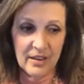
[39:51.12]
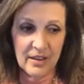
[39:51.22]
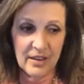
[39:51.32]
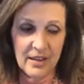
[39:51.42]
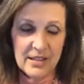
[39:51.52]

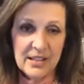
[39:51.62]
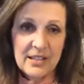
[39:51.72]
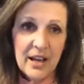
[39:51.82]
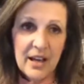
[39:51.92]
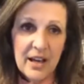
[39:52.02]
is a
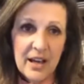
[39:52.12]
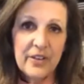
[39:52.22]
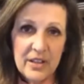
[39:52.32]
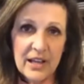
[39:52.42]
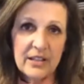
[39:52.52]
tough
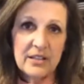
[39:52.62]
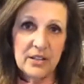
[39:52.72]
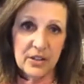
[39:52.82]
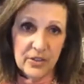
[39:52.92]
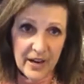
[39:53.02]
nut
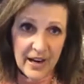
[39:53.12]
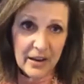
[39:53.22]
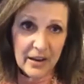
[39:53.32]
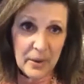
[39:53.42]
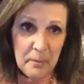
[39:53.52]
to crack.
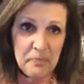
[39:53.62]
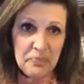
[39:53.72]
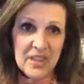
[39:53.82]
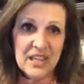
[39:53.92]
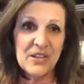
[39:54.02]

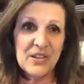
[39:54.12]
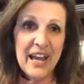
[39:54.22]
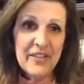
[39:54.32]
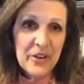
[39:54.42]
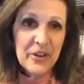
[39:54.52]
So I have
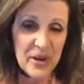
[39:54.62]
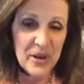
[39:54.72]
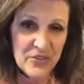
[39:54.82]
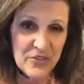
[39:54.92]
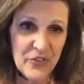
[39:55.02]
a question
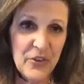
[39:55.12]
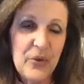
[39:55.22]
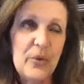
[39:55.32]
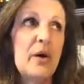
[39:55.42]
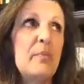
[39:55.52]
for you
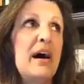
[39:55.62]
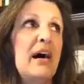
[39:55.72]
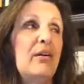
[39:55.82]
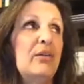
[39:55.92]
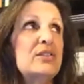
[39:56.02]
about
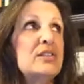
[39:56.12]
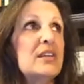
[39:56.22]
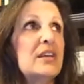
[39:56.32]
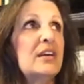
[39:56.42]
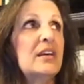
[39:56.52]

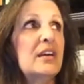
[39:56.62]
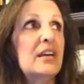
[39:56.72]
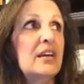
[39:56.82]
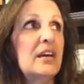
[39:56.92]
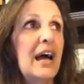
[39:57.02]

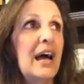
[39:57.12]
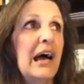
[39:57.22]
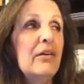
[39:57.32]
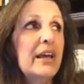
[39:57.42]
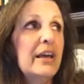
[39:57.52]
how
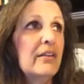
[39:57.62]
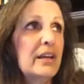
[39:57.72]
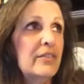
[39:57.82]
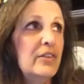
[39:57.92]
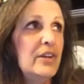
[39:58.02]

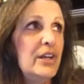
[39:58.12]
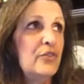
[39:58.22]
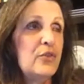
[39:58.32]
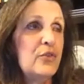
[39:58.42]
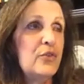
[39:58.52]
caregiving for
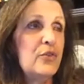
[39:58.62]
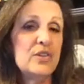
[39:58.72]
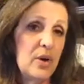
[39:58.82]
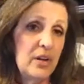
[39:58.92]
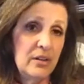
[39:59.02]

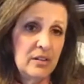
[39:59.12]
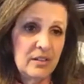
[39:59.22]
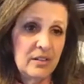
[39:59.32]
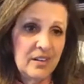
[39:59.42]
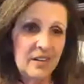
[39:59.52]

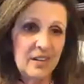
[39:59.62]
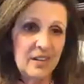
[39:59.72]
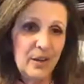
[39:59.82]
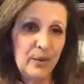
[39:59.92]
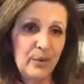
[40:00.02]
someone
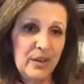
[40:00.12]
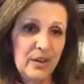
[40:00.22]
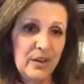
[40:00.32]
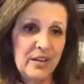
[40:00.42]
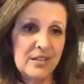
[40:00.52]
who
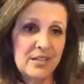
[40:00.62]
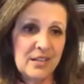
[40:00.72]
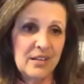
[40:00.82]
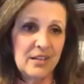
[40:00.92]
is,